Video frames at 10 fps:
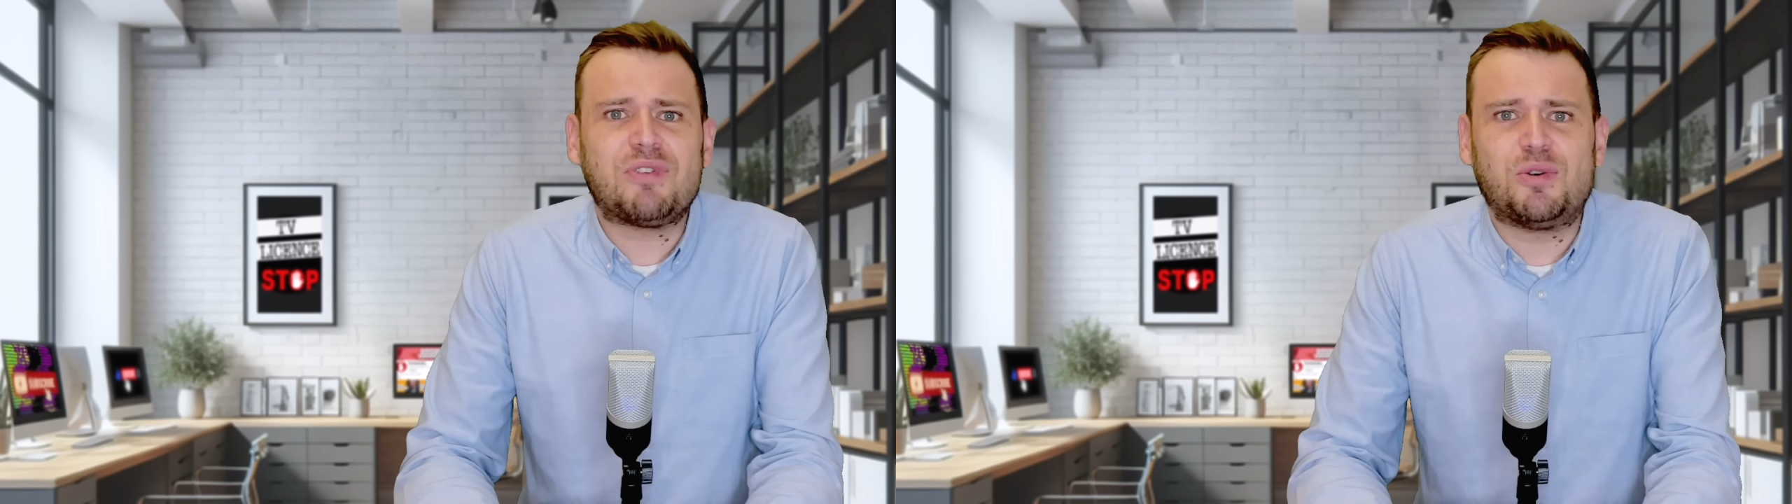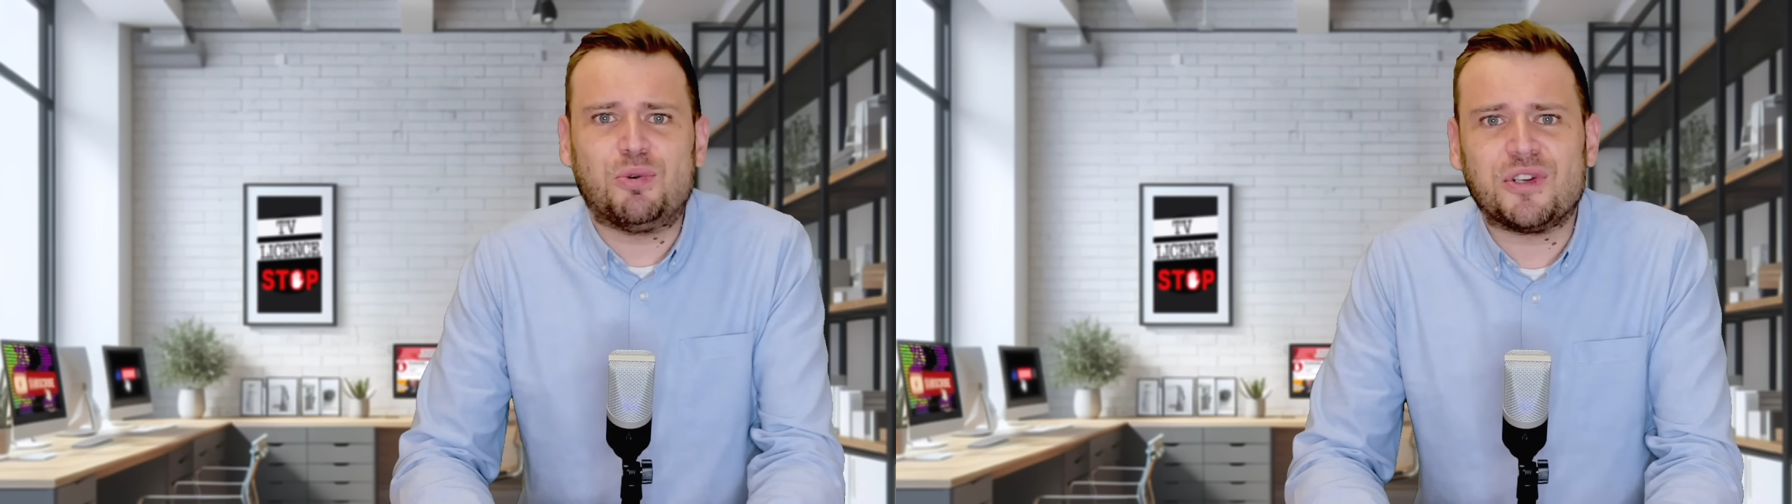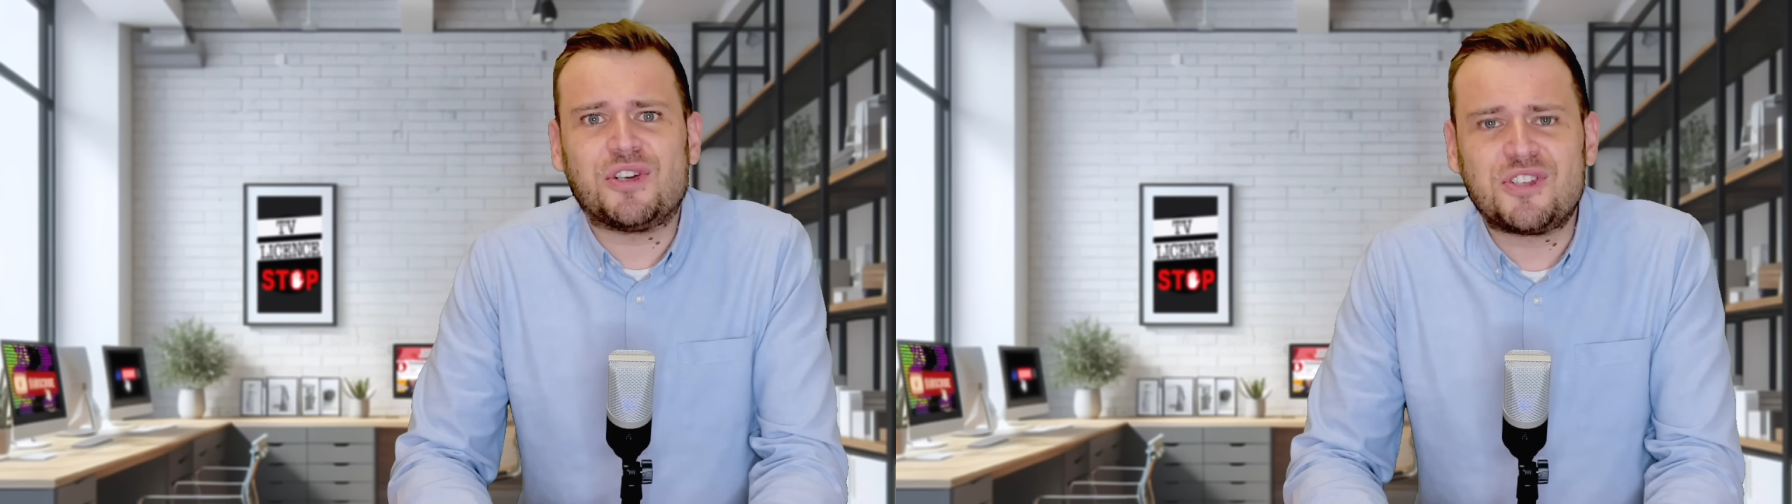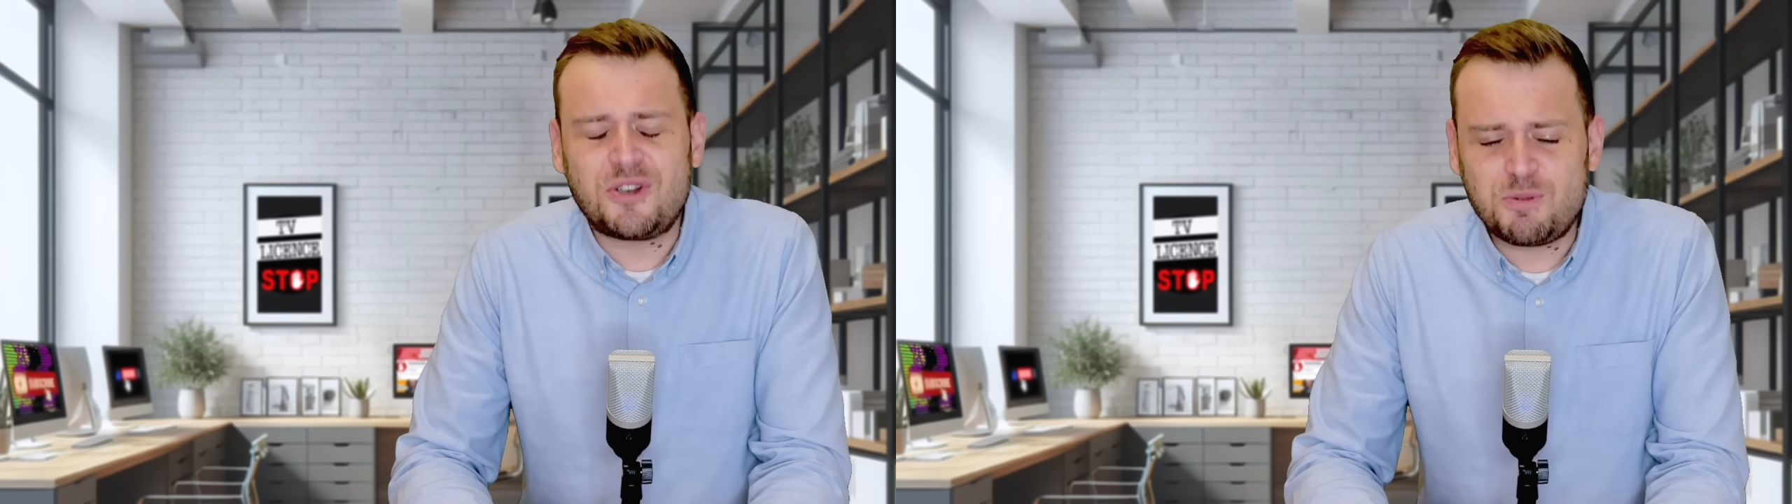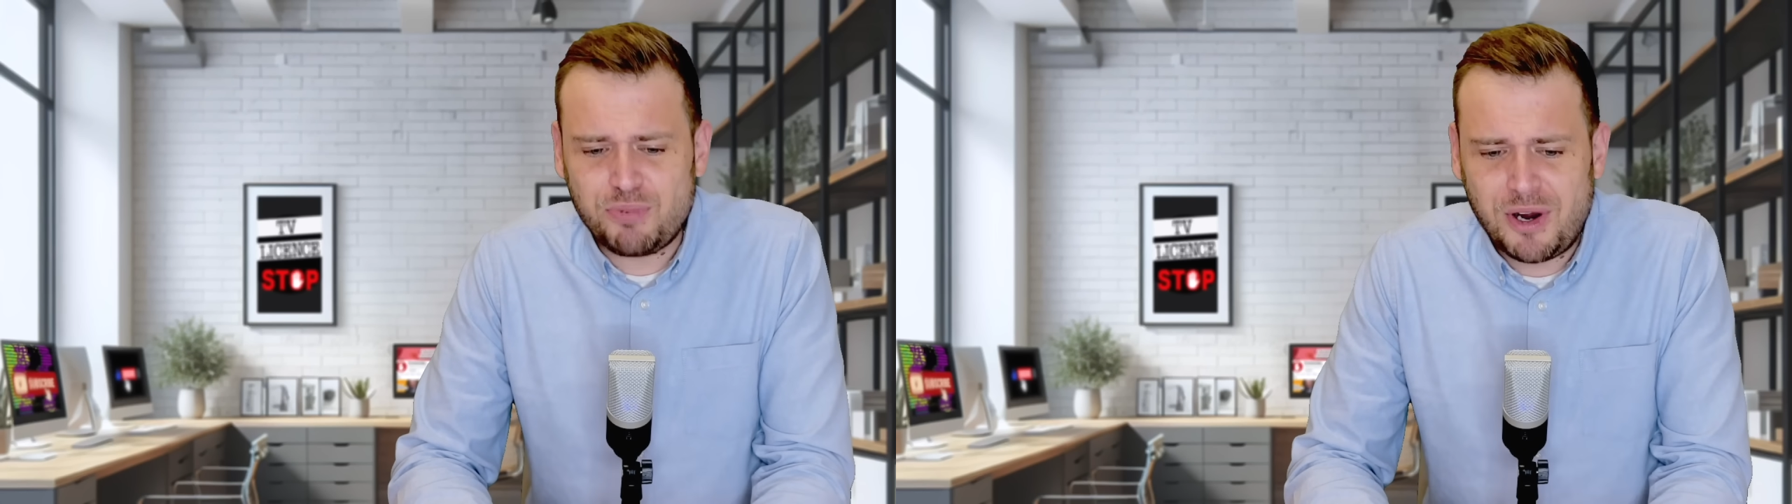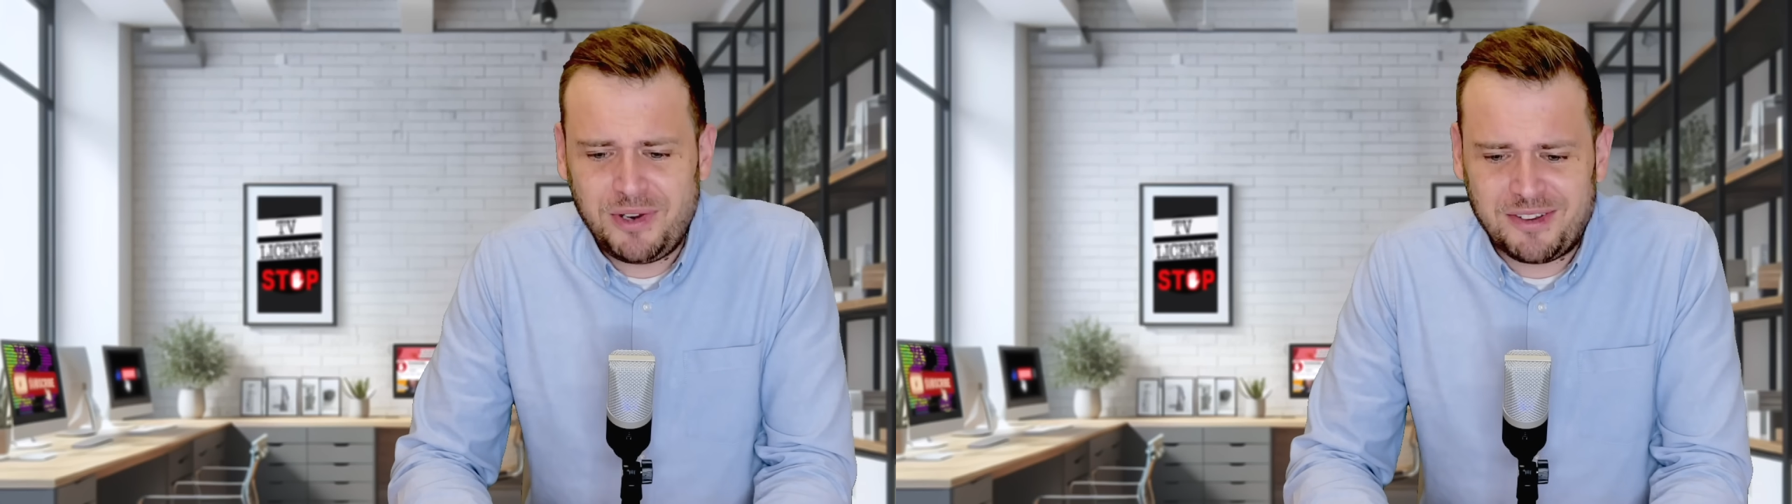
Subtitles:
recorder because it was broke.